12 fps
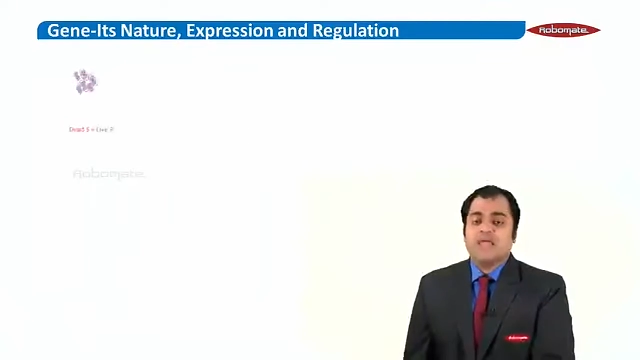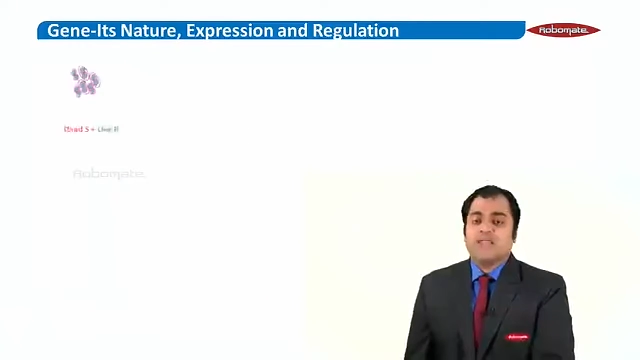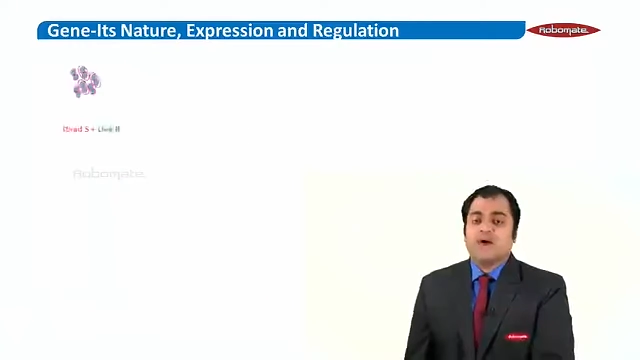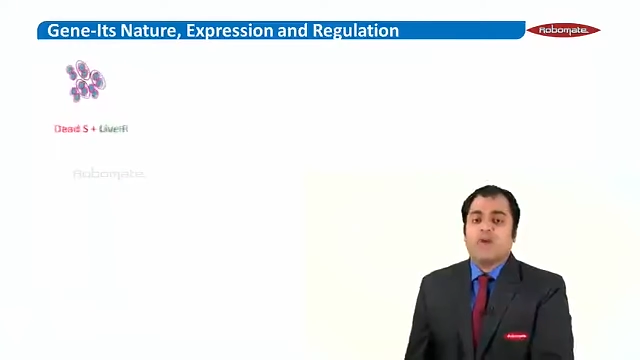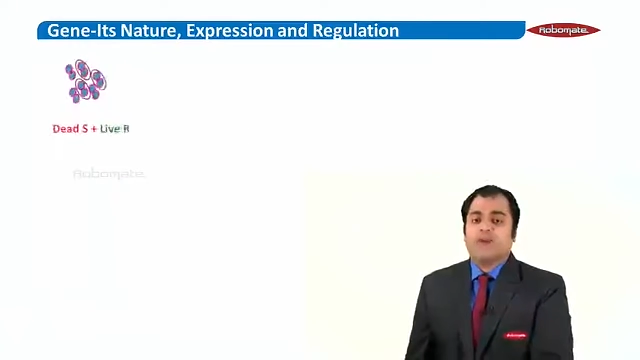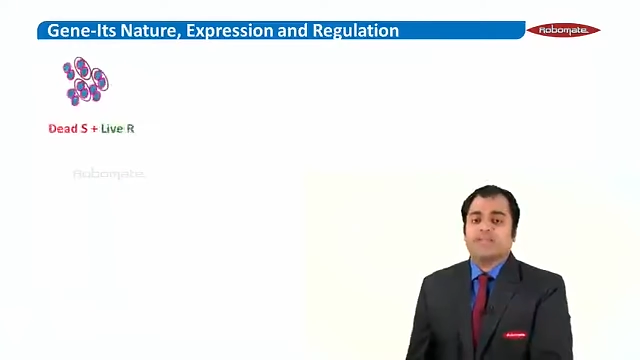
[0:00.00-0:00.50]

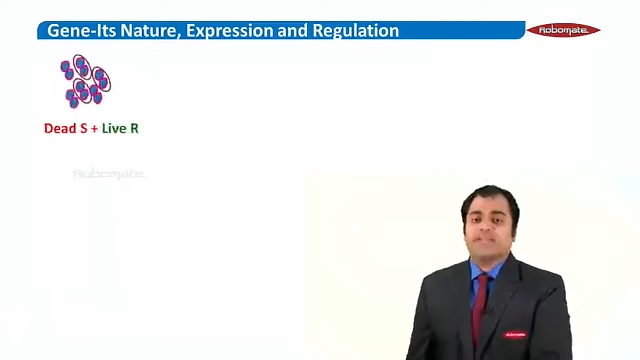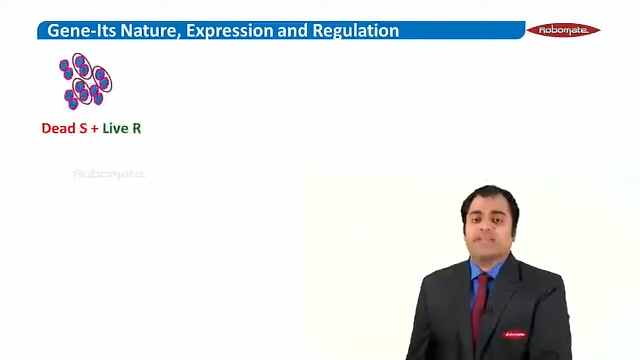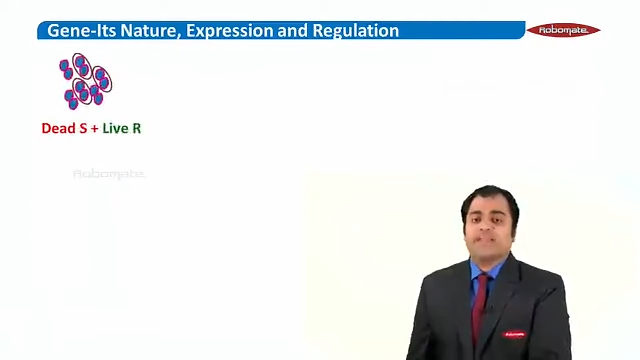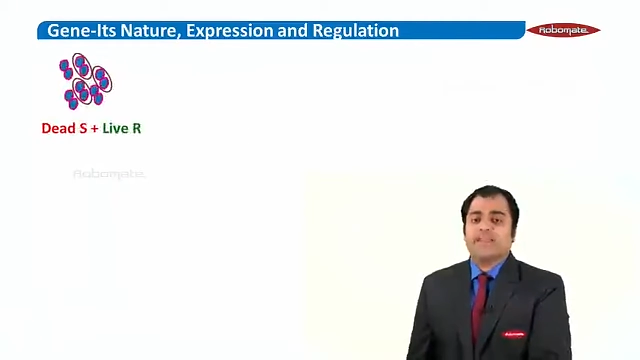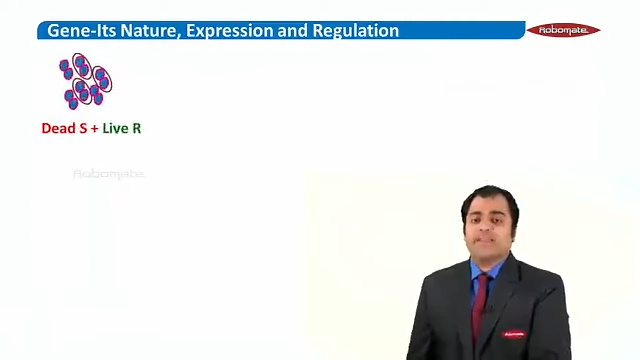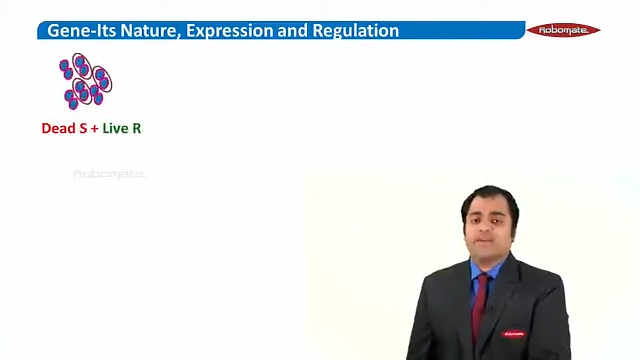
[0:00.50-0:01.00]
Now what they
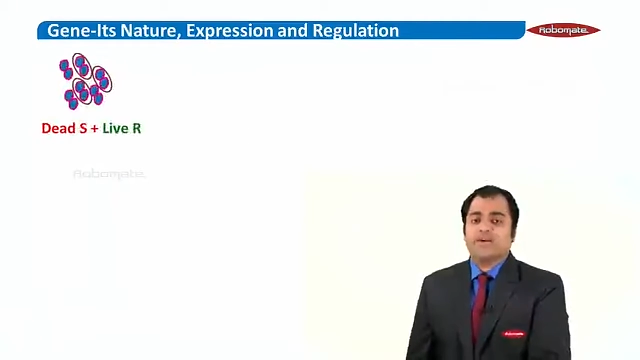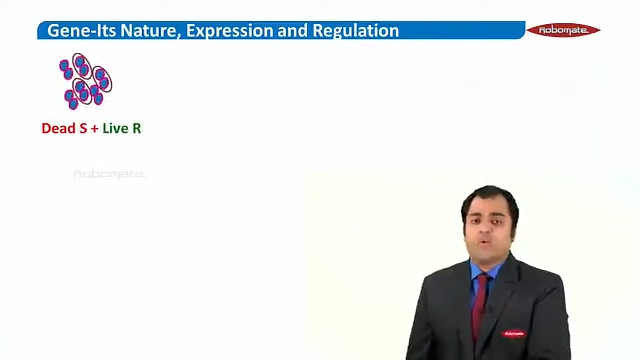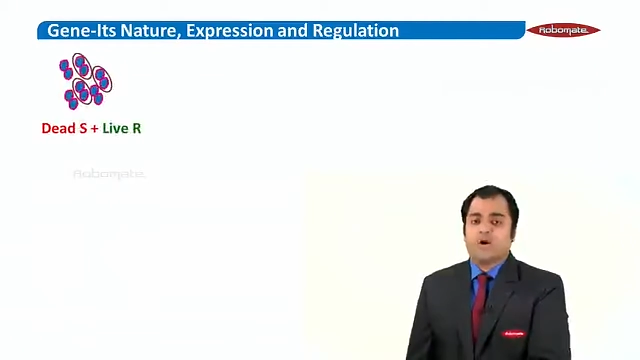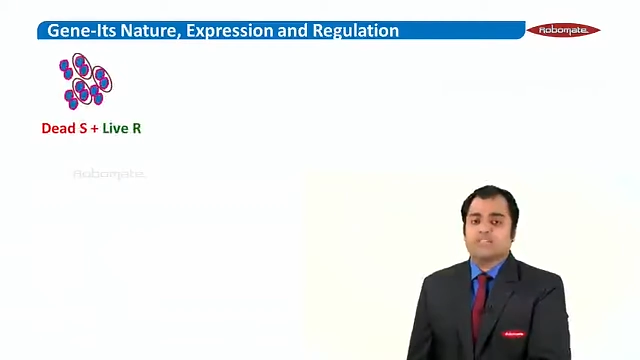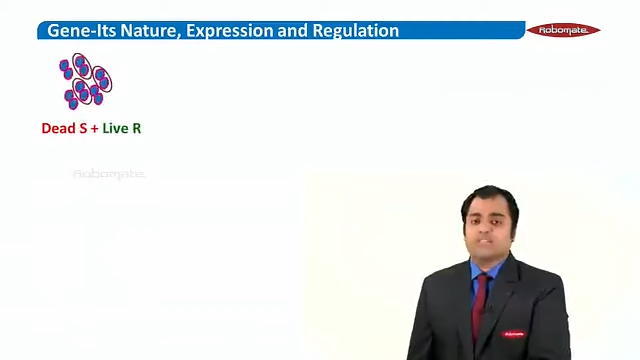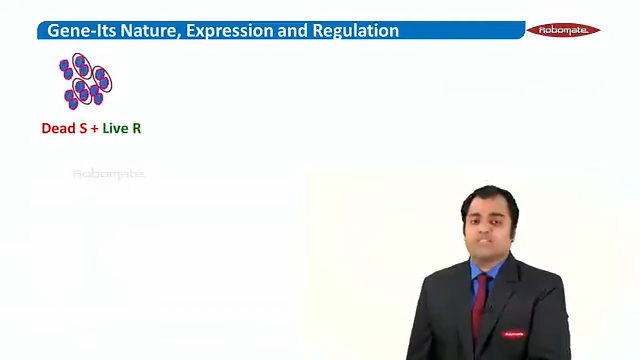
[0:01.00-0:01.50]
did here
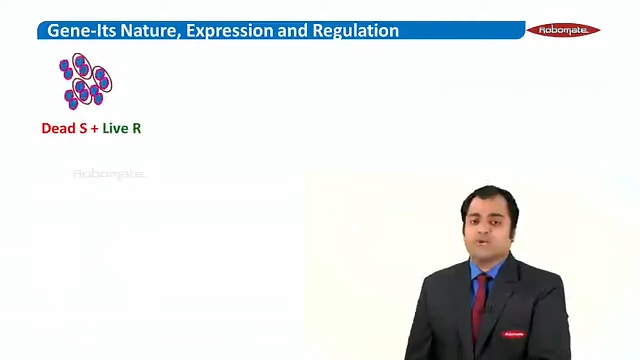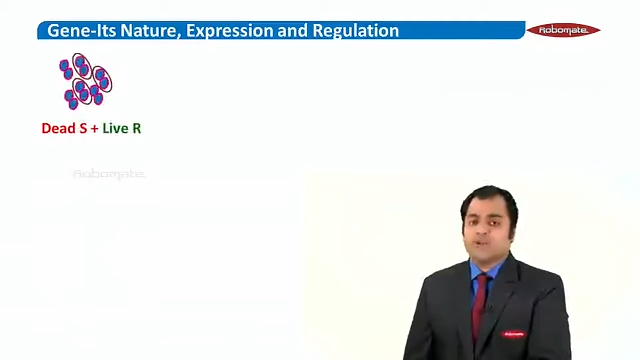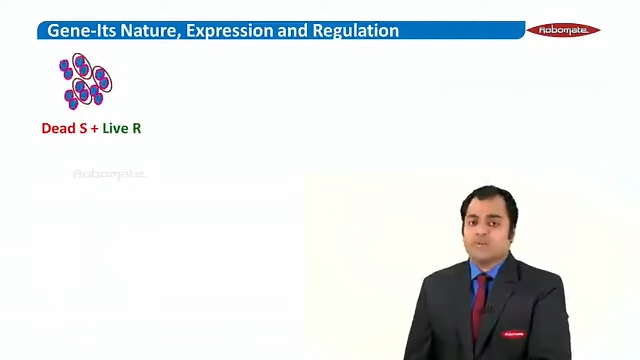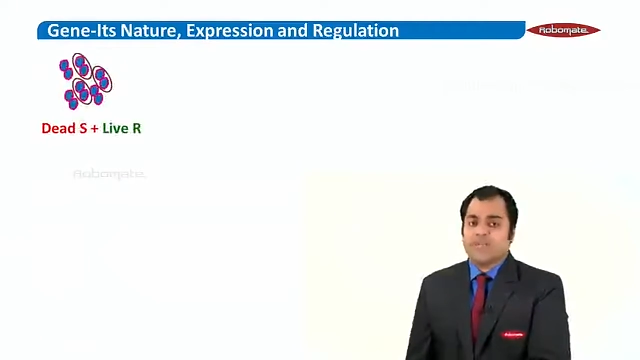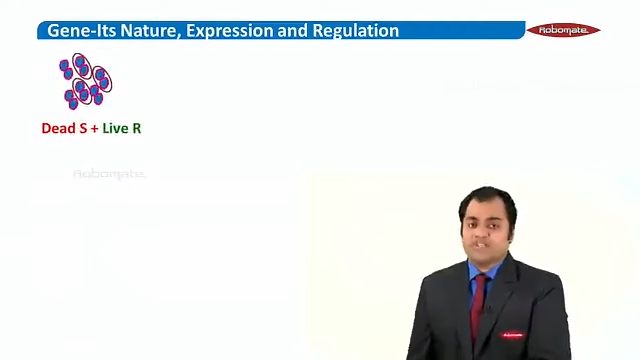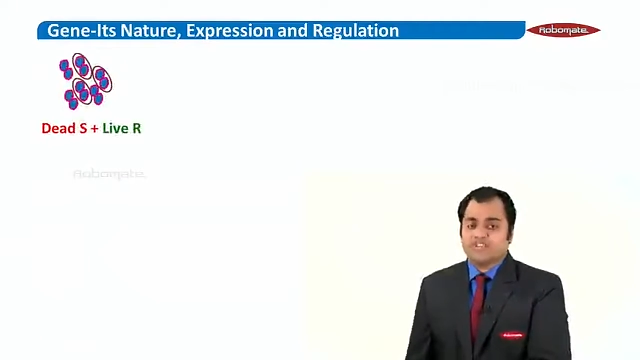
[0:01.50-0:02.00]
was took
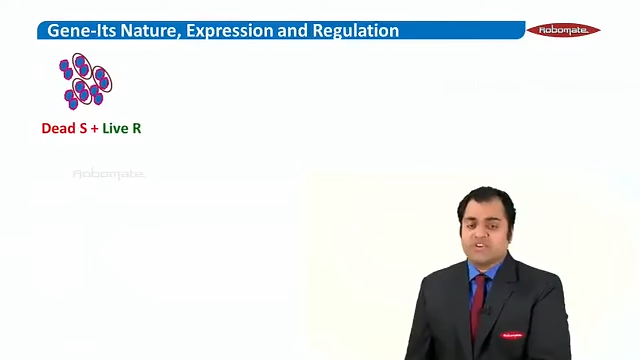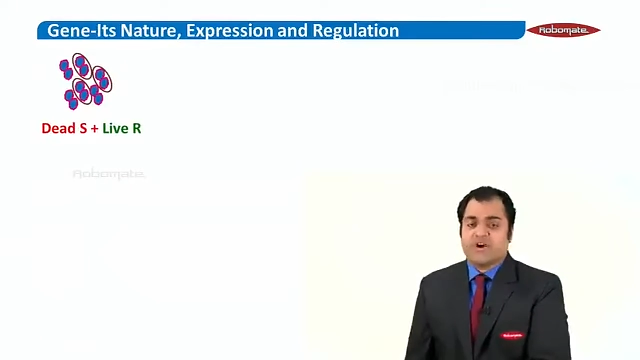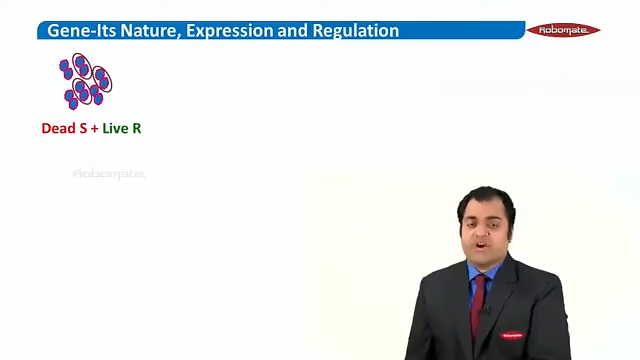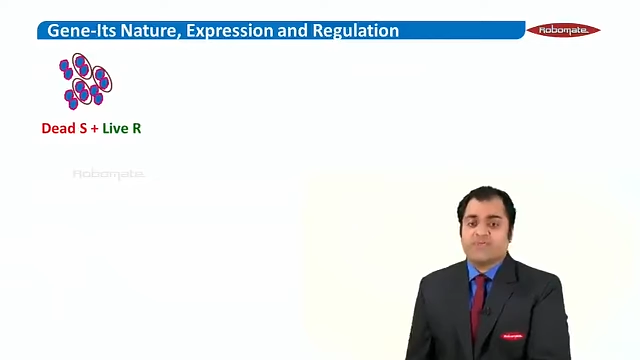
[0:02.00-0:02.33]
a mixture